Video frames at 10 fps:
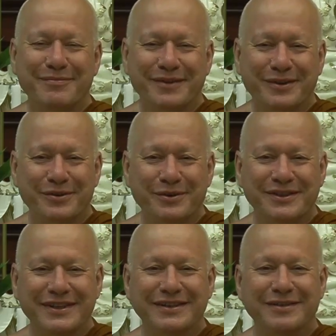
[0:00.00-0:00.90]
Of course,
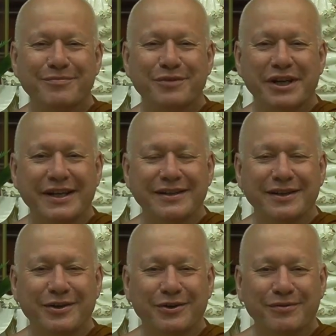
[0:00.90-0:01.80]
just praying to
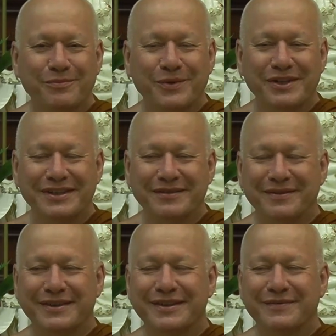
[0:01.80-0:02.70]
God,
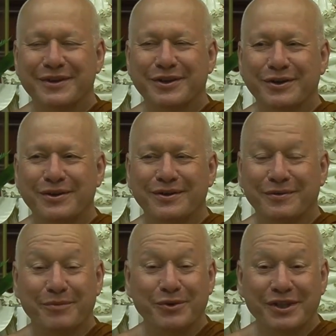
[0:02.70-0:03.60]
wishing for God
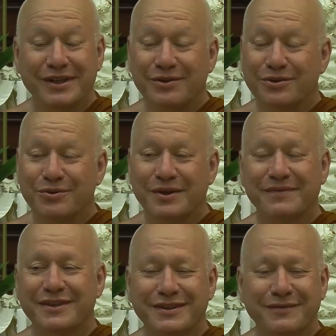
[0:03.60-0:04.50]
or Buddha or
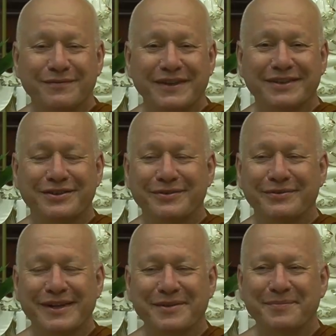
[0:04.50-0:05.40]
whoever to fix your
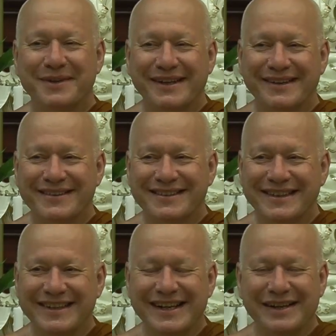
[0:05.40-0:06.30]
record player
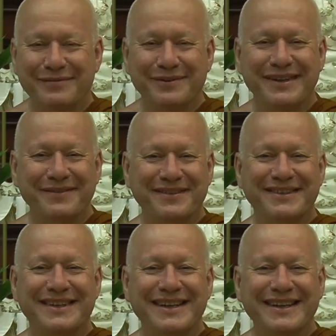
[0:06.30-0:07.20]
isn't enough. You have to
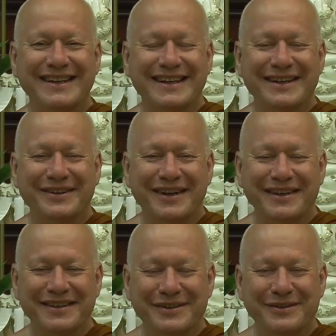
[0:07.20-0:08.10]
take it out.
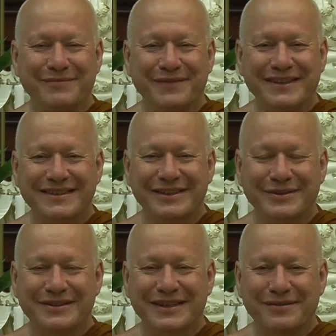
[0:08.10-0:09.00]
Either you fix it
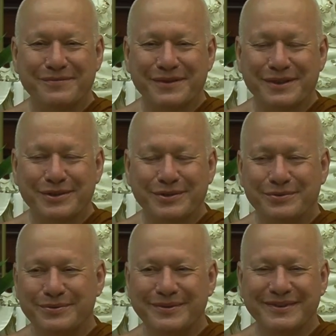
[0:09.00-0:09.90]
yourself with the
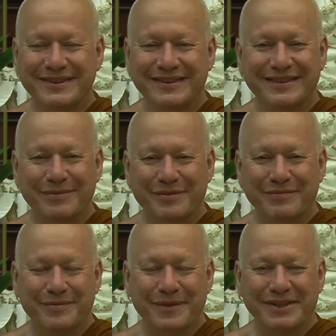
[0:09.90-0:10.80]
tools and some
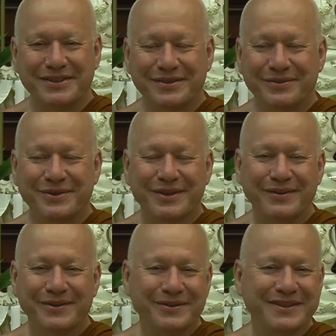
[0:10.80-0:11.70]
information, or
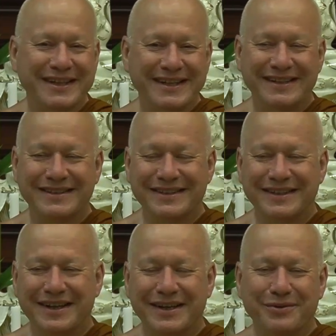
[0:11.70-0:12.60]
you take it to the
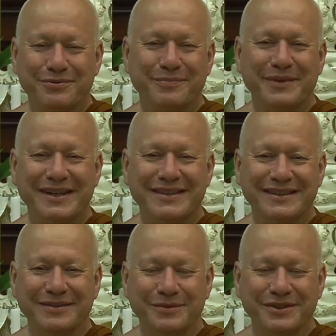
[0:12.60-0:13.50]
guy who repairs
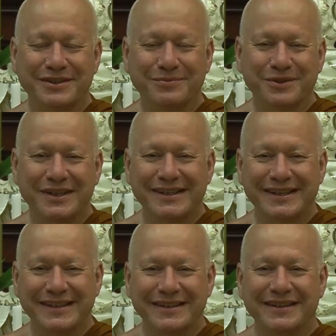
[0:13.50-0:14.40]
it, which is what I
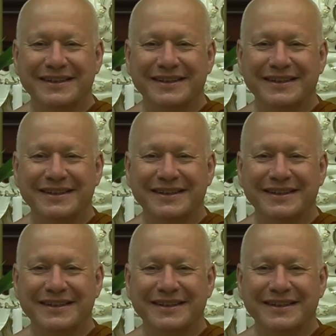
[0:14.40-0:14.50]
did.